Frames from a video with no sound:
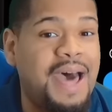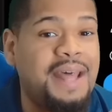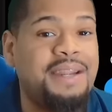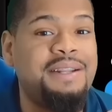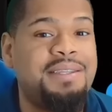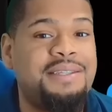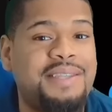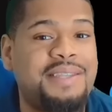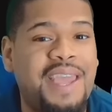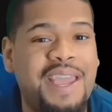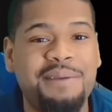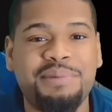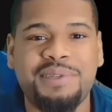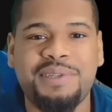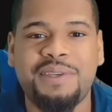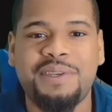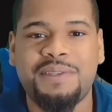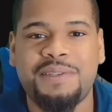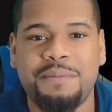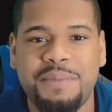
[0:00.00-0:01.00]
of the same
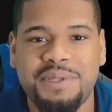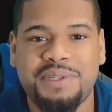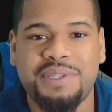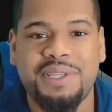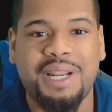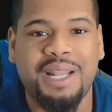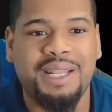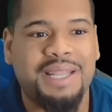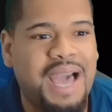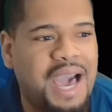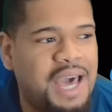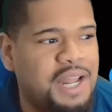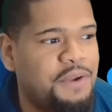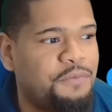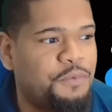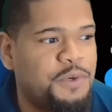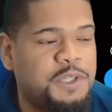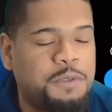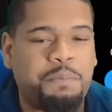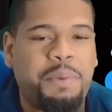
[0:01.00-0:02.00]
sentiments that a lot of
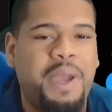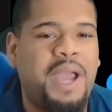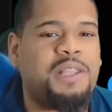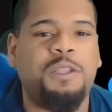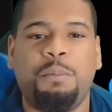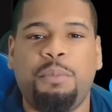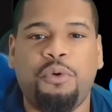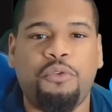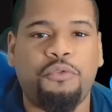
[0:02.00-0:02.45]
respectable